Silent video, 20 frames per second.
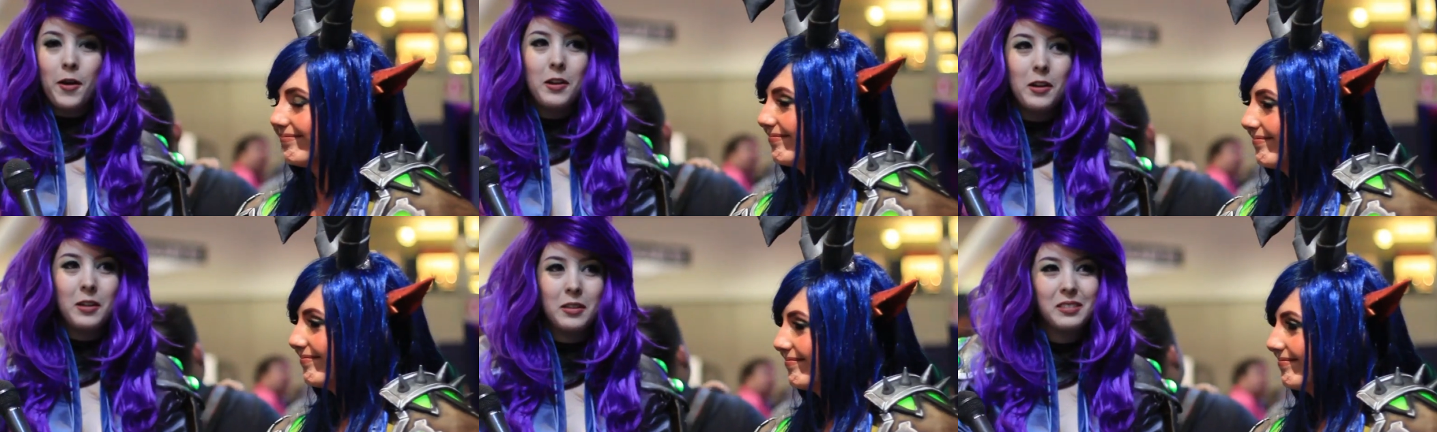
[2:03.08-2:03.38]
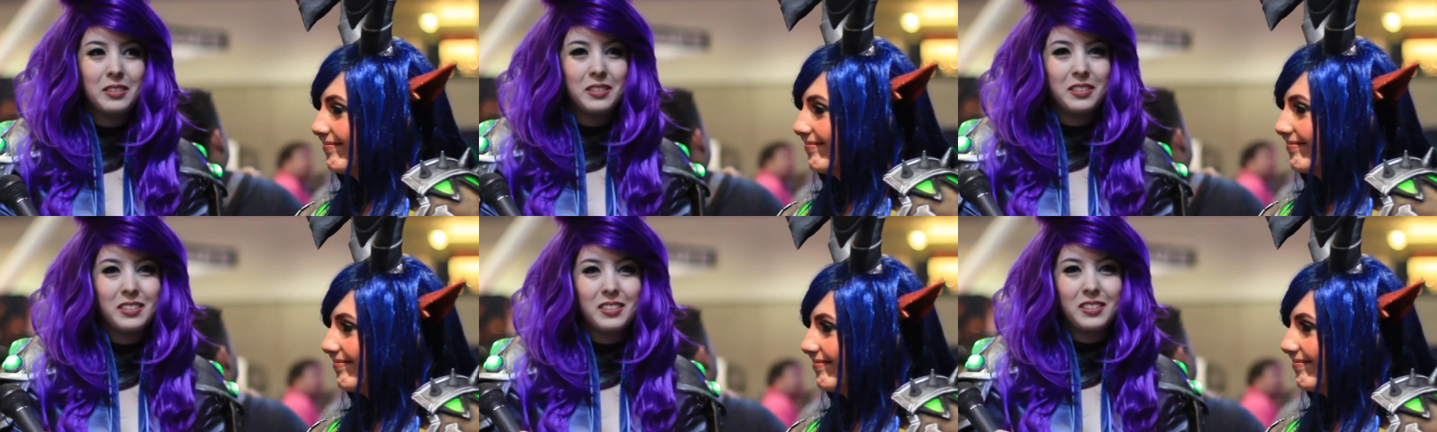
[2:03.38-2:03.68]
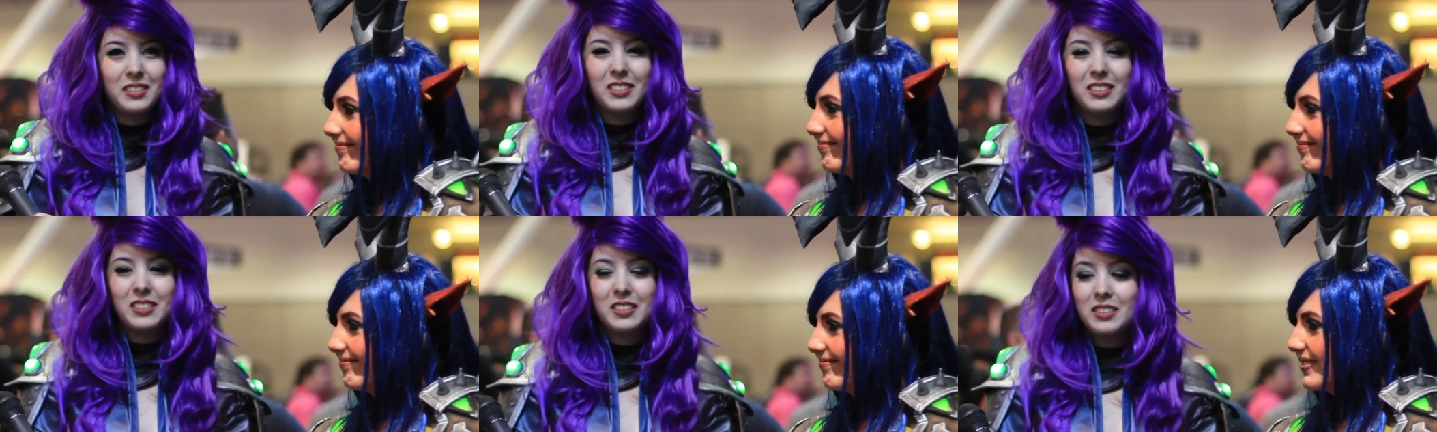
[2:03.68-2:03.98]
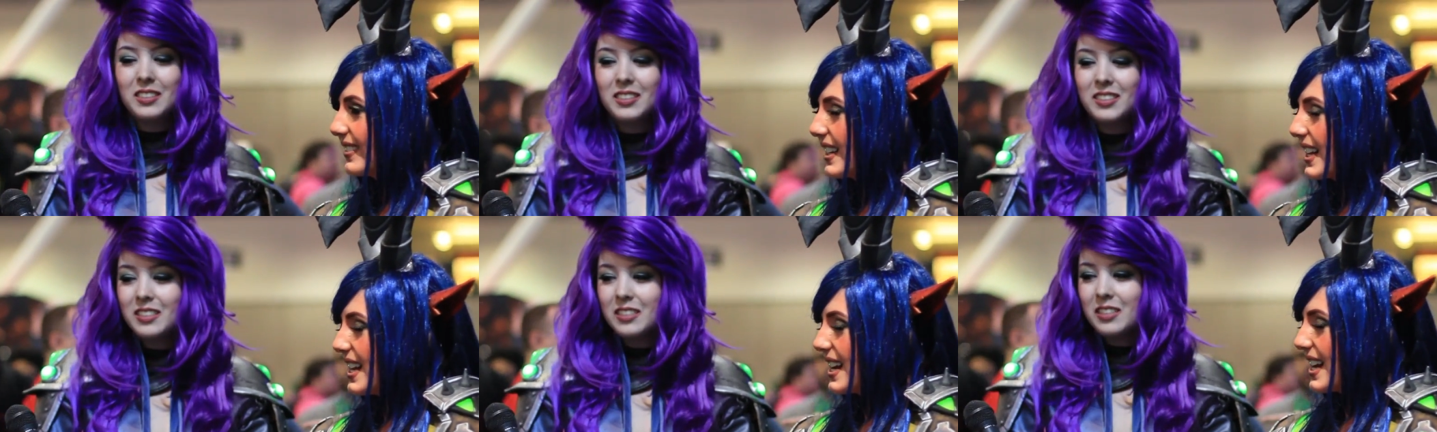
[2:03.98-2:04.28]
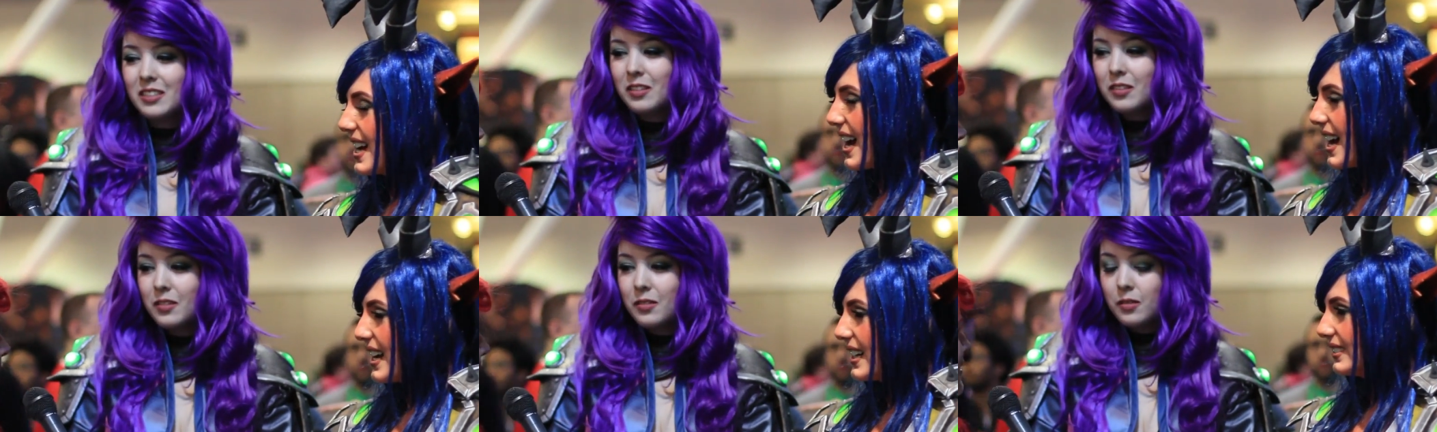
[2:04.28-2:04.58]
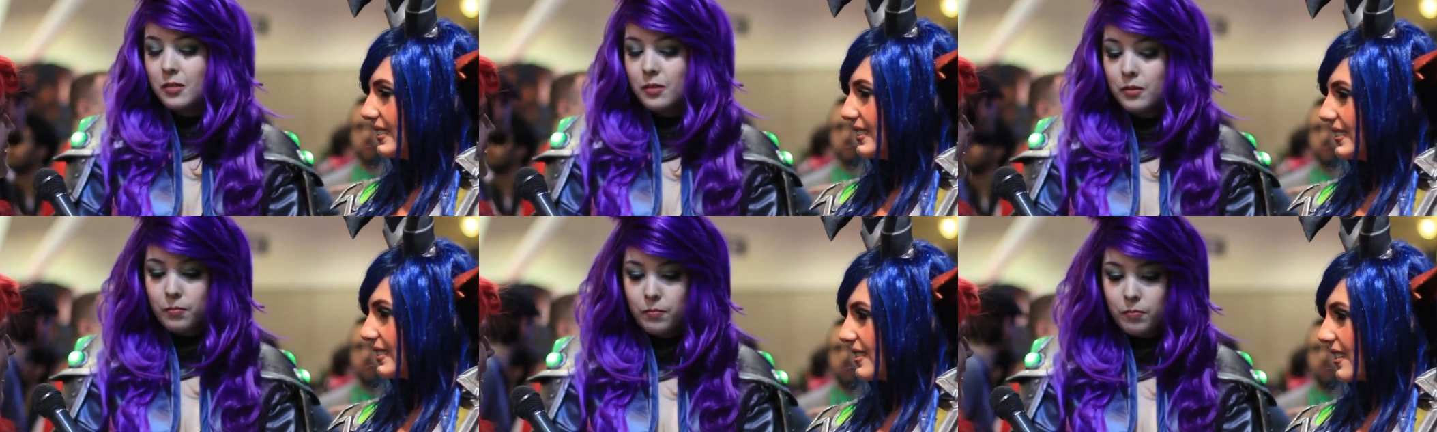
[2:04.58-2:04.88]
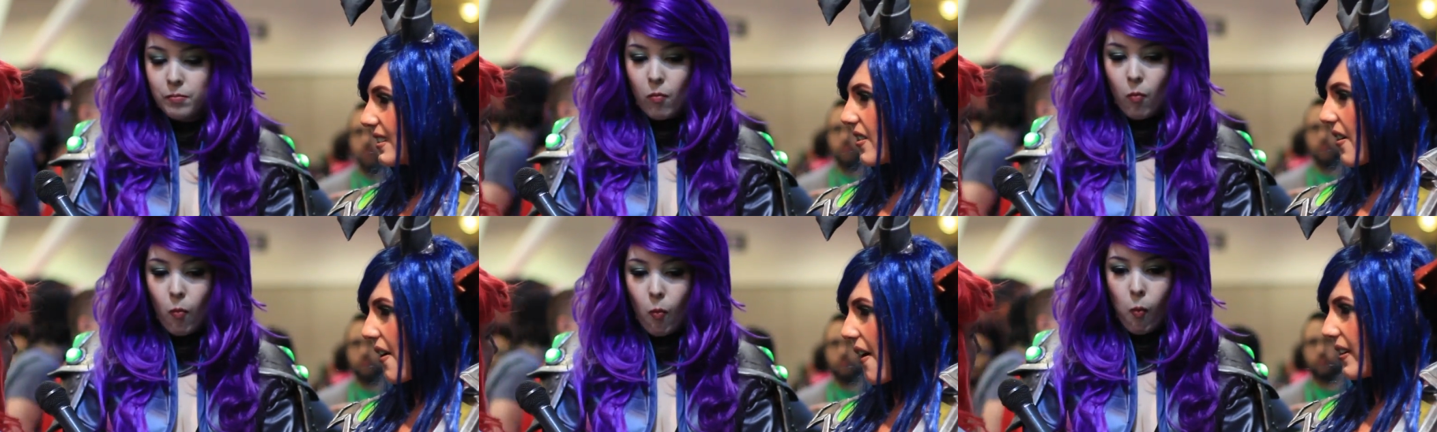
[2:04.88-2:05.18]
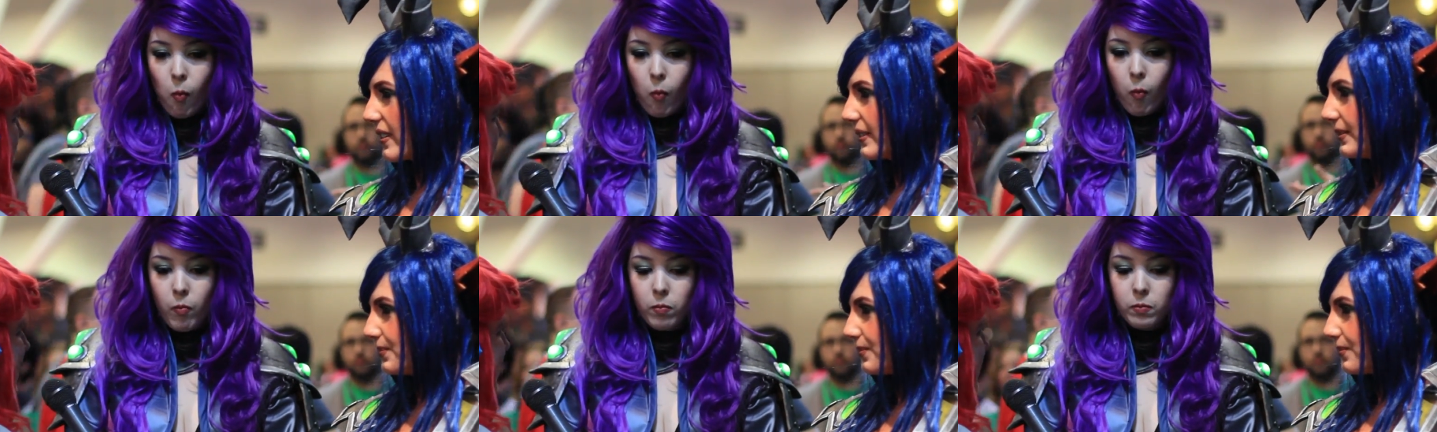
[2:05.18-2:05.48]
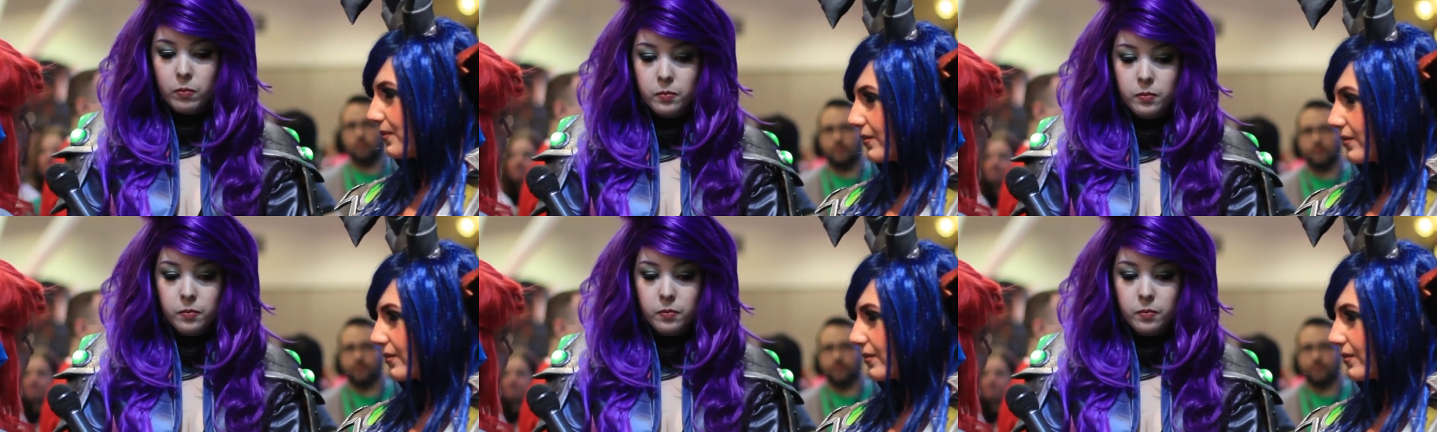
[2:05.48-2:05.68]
Speaker 1: Now, why do you guys cosplay? Why did you